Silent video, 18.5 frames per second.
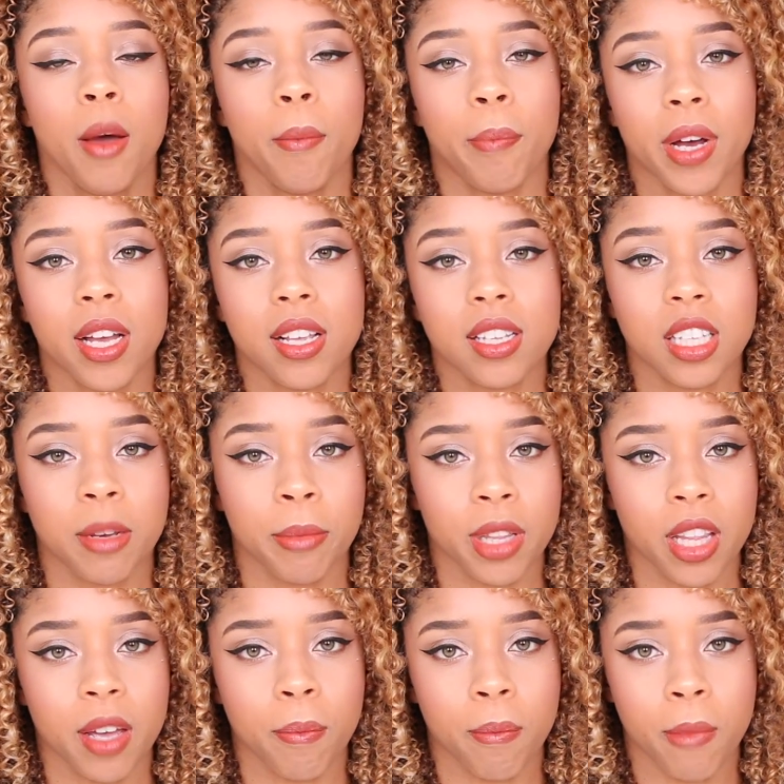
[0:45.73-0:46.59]
but some
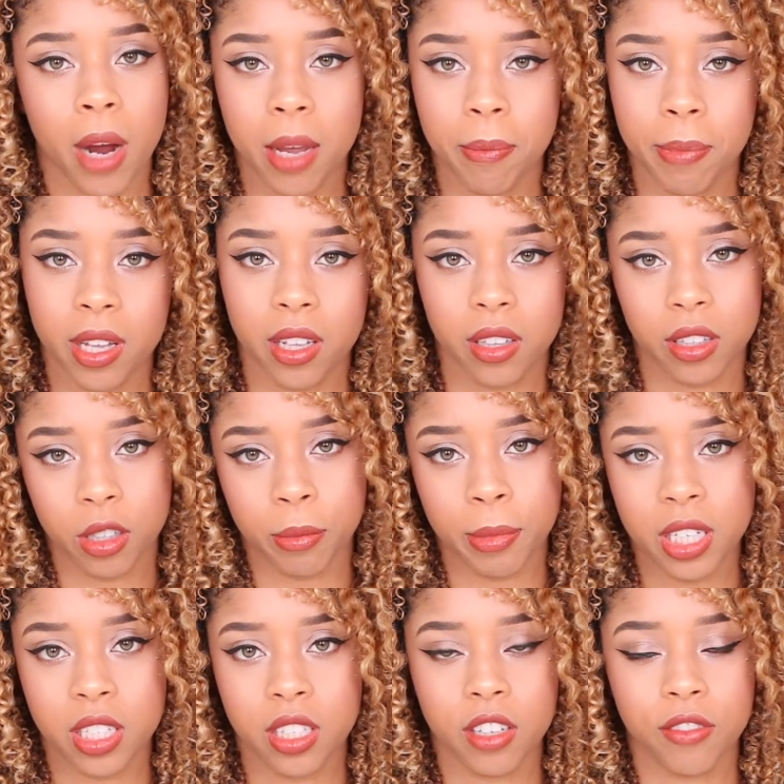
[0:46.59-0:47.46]
of them might be a little
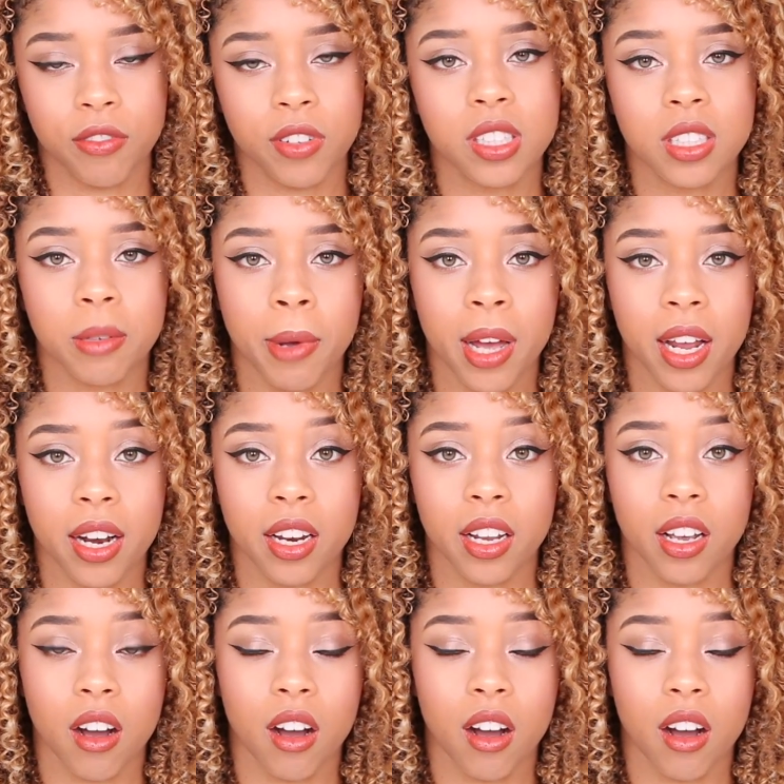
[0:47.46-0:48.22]
bit different depending